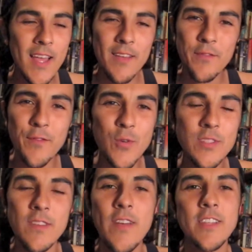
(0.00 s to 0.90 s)

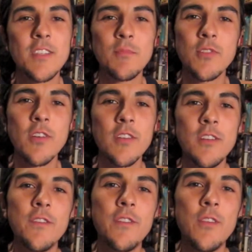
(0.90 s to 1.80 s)
fruits and vegetables are
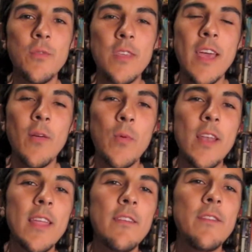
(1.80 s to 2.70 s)
good for you, yet we
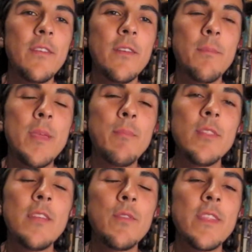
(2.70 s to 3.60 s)
live
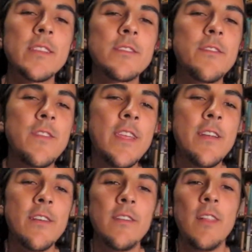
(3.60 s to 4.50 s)
people live with this
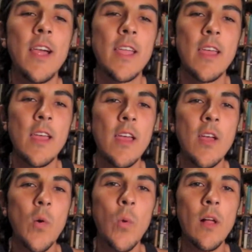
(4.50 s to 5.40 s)
fear of like,
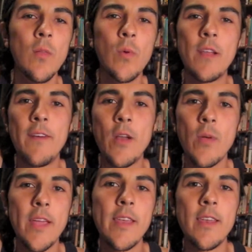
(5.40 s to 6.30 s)
well, what if I
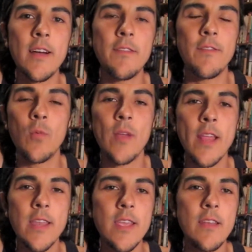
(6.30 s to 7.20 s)
don't get enough for what
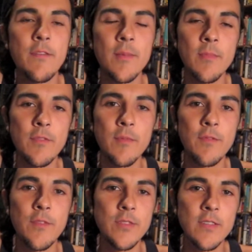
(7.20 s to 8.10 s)
I need from from
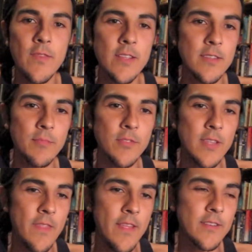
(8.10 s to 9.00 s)
fruits and vegetables?
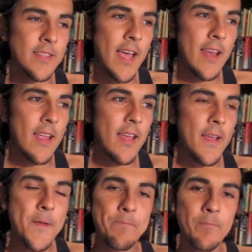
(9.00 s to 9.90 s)
And there's that
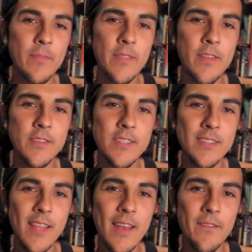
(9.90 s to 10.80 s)
there's
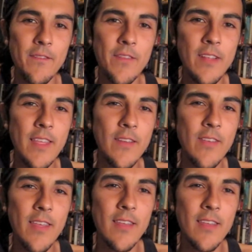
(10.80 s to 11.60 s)
just that feeling of